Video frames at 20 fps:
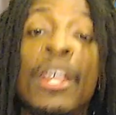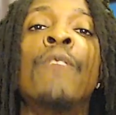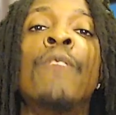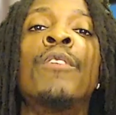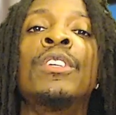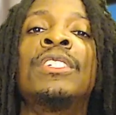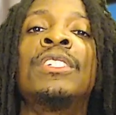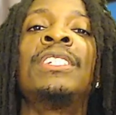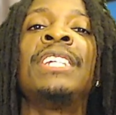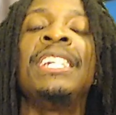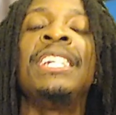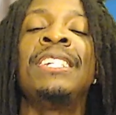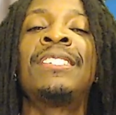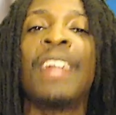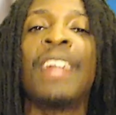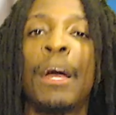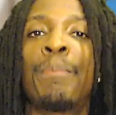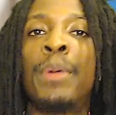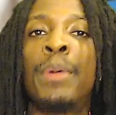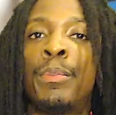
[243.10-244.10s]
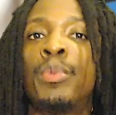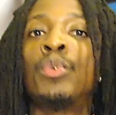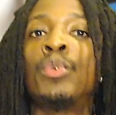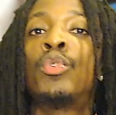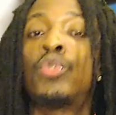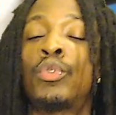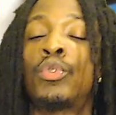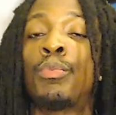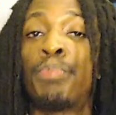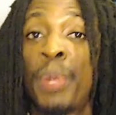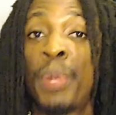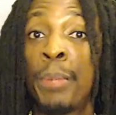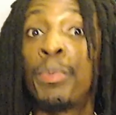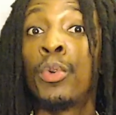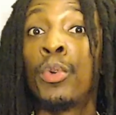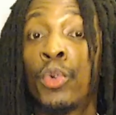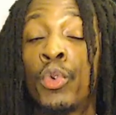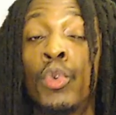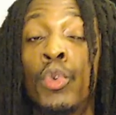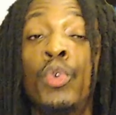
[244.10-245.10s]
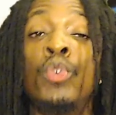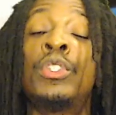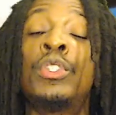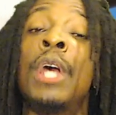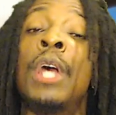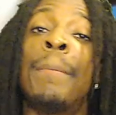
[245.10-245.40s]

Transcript: versus Isaac Pitbull Cruz,